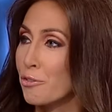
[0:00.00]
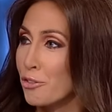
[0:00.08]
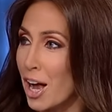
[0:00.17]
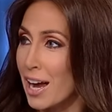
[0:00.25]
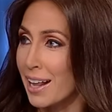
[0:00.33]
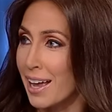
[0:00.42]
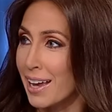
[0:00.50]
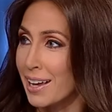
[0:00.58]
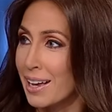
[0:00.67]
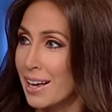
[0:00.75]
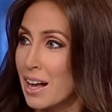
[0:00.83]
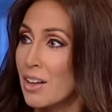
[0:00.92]
Friday,
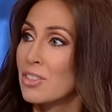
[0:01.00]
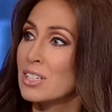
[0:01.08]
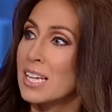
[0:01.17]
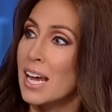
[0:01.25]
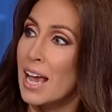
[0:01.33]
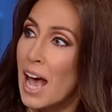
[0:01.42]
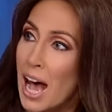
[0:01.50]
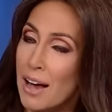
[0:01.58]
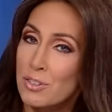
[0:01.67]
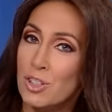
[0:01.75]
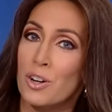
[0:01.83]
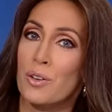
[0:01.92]
the day
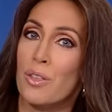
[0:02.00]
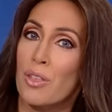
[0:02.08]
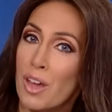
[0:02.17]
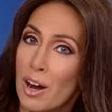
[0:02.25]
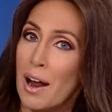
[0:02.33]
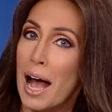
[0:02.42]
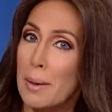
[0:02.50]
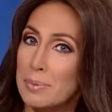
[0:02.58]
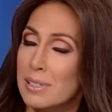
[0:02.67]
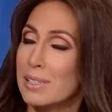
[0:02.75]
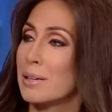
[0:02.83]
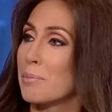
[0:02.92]
after their
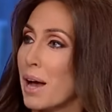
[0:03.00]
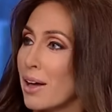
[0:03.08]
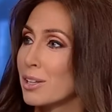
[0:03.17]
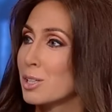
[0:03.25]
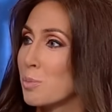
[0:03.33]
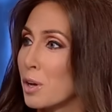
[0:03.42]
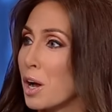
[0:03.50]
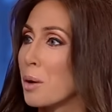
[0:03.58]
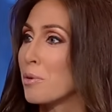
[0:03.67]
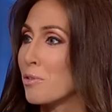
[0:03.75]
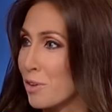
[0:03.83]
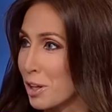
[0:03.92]
absentee ballots become
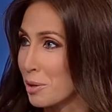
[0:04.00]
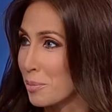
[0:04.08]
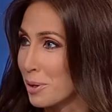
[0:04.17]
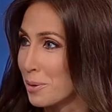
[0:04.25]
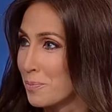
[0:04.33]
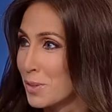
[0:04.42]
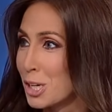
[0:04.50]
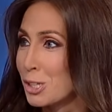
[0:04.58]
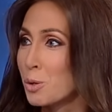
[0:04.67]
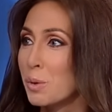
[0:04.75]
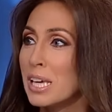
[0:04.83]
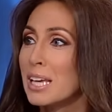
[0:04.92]
available.
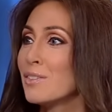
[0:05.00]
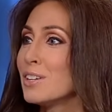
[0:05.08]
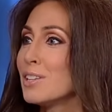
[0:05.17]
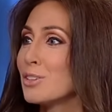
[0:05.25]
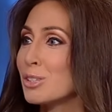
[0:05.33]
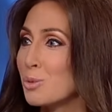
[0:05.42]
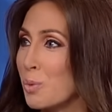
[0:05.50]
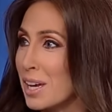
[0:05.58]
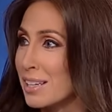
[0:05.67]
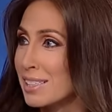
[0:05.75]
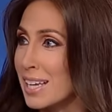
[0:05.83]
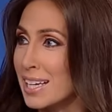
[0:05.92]
So even in the swing
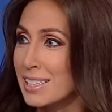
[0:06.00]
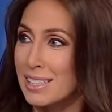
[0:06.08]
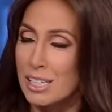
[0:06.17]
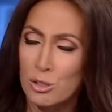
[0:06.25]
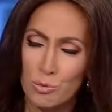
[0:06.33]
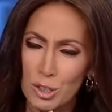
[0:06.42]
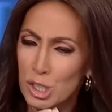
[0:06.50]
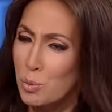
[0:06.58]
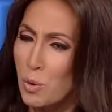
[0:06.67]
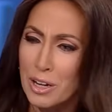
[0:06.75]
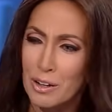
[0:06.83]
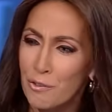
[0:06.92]
states, this rich
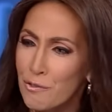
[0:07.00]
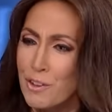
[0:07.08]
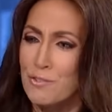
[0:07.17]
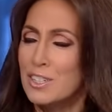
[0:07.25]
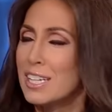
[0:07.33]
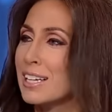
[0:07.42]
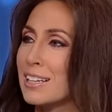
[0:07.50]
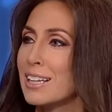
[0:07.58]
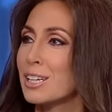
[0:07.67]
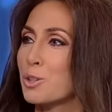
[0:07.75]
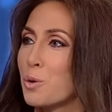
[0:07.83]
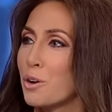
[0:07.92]
one of 15
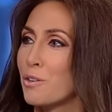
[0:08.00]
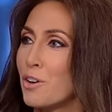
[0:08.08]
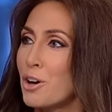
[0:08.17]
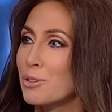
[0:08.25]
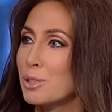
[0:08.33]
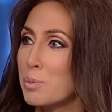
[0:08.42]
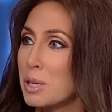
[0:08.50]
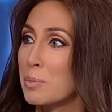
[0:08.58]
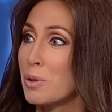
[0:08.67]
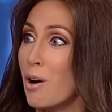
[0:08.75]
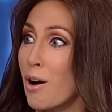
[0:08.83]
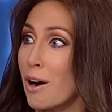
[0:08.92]
electoral votes,
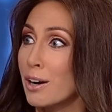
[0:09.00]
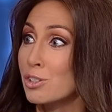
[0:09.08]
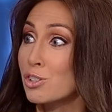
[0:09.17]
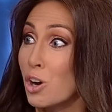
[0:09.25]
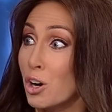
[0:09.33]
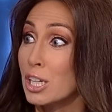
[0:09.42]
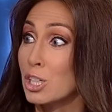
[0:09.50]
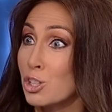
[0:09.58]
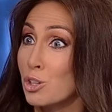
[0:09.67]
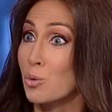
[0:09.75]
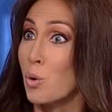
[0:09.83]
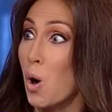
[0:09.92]
people are starting
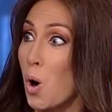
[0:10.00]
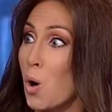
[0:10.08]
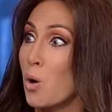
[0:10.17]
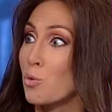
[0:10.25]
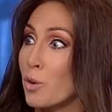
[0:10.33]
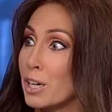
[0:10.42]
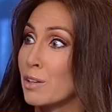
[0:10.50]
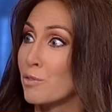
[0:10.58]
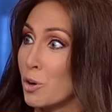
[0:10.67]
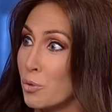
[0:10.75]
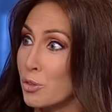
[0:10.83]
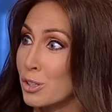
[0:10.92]
to already
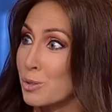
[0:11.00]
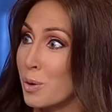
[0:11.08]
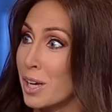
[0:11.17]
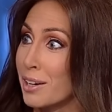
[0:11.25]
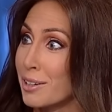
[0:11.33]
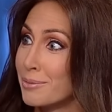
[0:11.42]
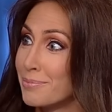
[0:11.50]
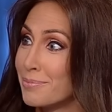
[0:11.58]
vote this week.